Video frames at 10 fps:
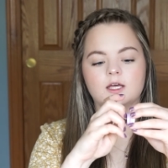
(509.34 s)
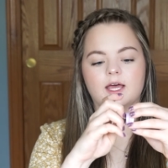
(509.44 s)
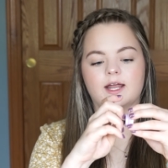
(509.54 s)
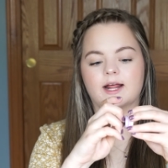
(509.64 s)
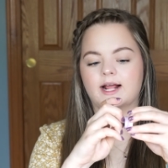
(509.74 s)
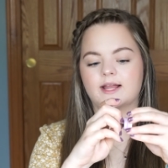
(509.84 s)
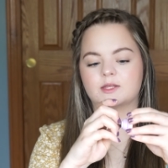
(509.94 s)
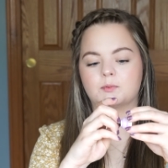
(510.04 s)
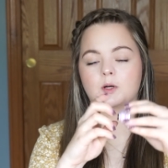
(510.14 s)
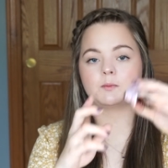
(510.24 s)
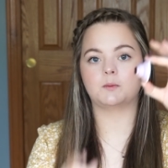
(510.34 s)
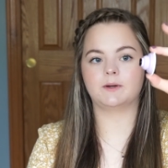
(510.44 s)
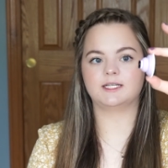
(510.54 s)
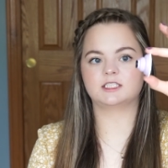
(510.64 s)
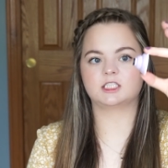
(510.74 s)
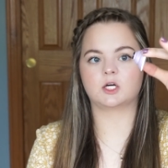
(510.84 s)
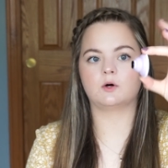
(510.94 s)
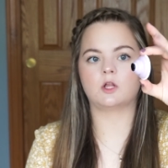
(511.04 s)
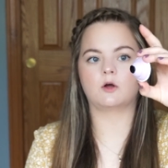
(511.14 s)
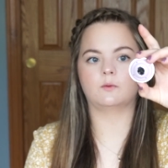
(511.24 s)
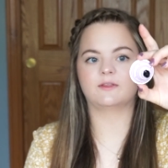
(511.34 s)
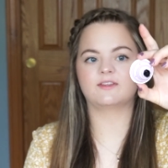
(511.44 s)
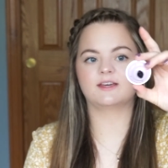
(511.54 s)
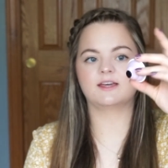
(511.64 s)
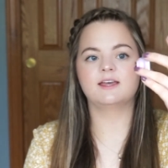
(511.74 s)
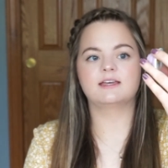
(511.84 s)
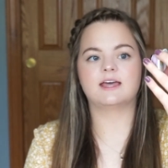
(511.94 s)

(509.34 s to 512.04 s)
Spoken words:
and I got the purple base to go along with it,